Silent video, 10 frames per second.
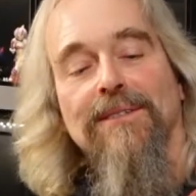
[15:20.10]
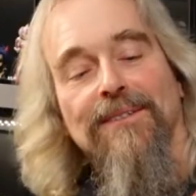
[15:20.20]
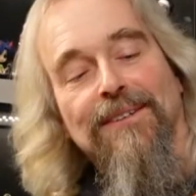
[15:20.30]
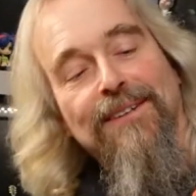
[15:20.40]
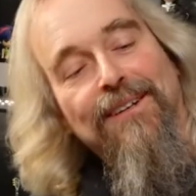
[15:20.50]

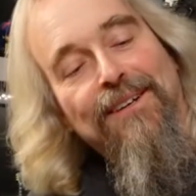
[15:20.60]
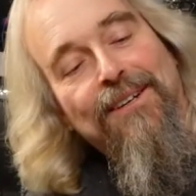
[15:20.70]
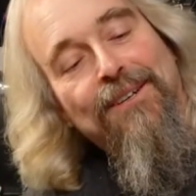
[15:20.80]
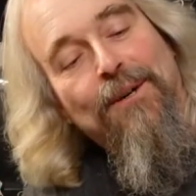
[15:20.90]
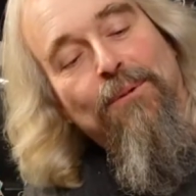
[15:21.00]
and
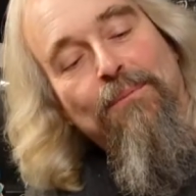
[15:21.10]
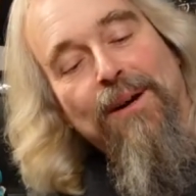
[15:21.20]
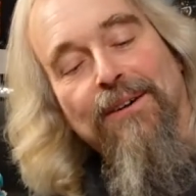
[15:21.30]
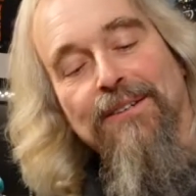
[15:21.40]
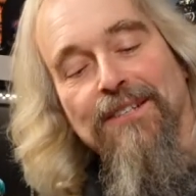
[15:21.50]
you know, with
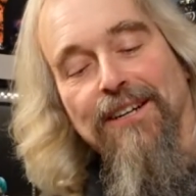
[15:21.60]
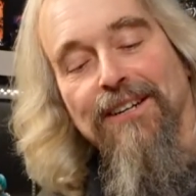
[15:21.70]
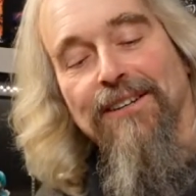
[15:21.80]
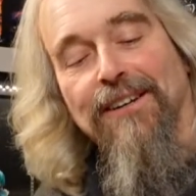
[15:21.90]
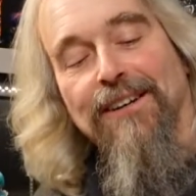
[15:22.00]
Mary
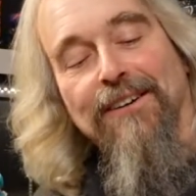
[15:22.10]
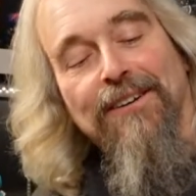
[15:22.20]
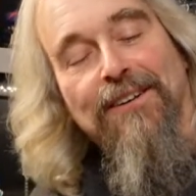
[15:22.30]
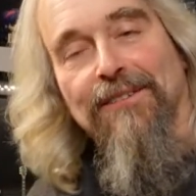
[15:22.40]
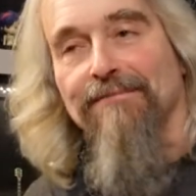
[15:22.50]
Jane there,
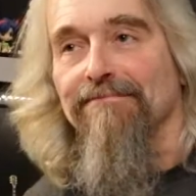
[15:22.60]
and it